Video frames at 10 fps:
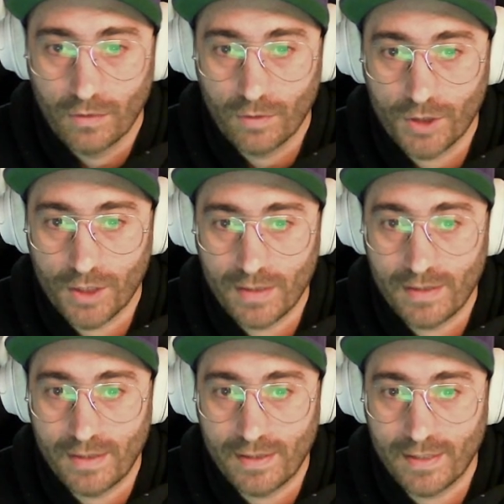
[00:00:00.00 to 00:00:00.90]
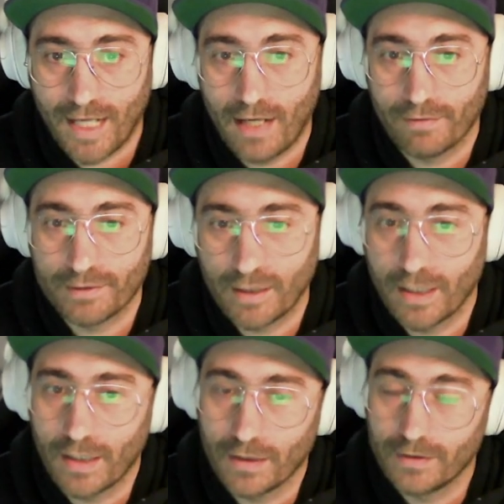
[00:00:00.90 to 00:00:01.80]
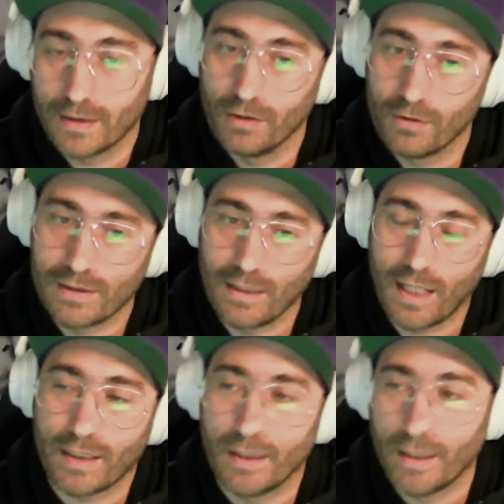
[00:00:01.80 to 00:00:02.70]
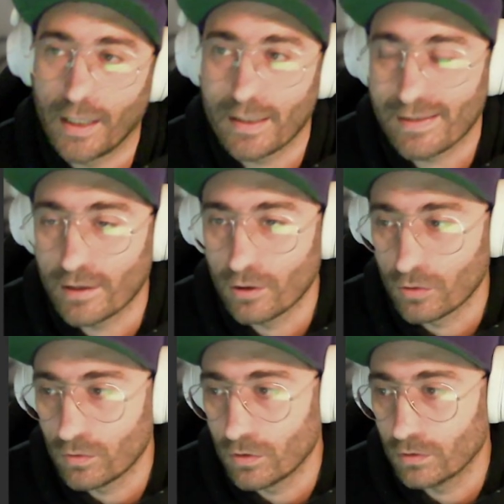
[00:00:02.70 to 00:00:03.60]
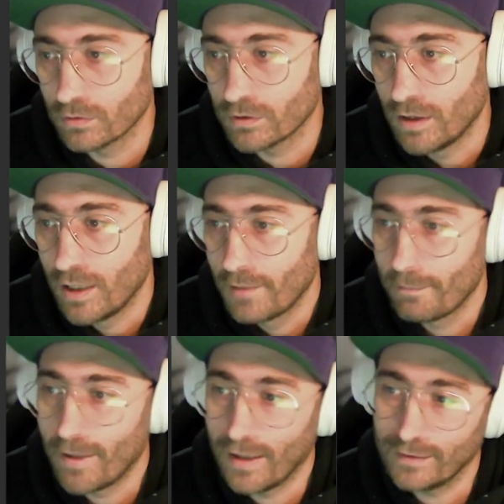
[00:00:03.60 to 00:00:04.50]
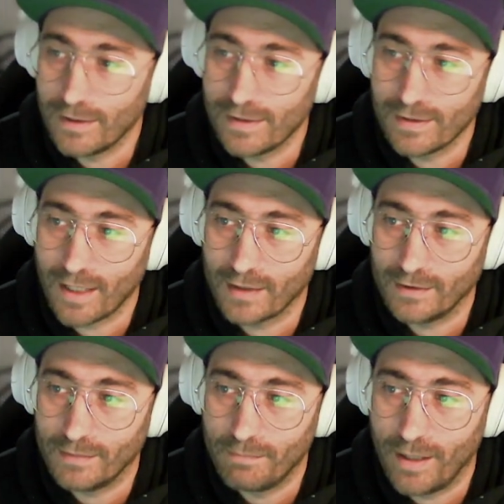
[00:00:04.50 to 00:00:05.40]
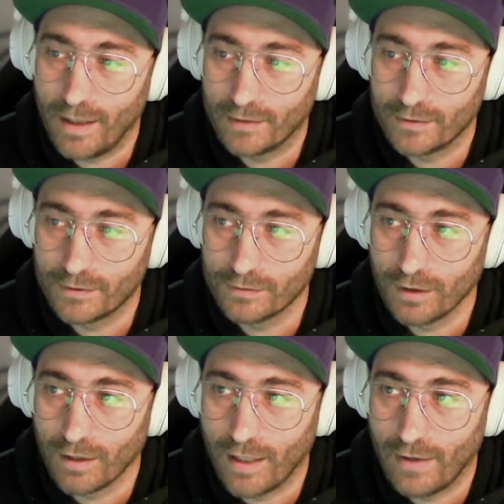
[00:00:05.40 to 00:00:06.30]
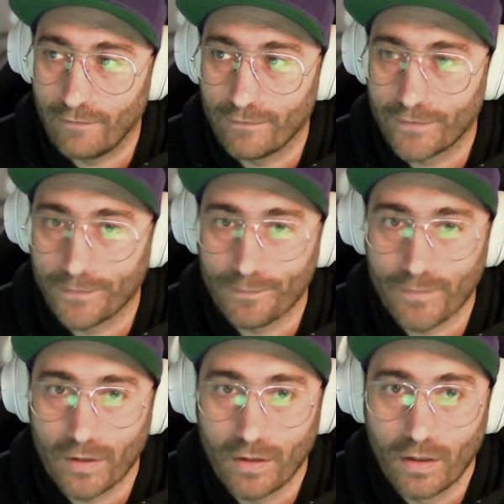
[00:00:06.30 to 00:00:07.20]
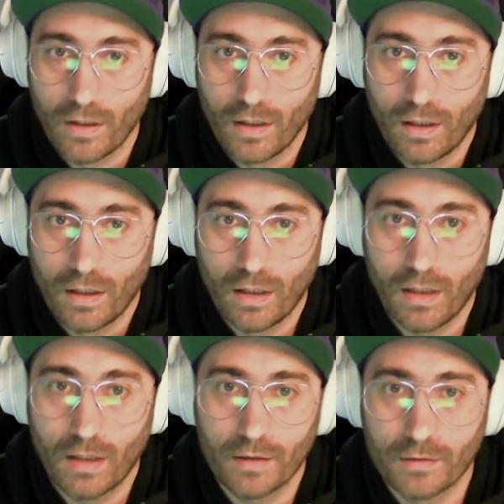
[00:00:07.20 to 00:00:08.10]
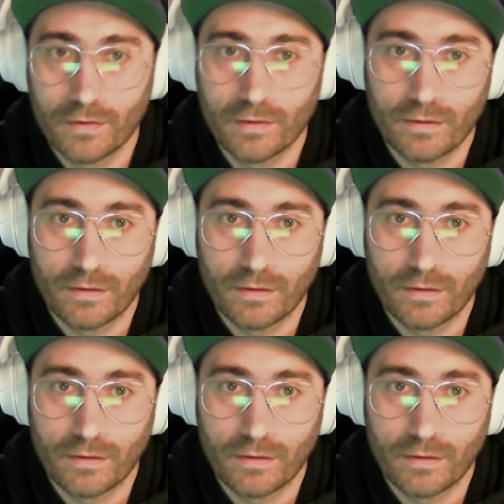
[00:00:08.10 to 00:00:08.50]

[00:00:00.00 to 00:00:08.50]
which is this character that looks like a single quote, but slightly bent to the left. And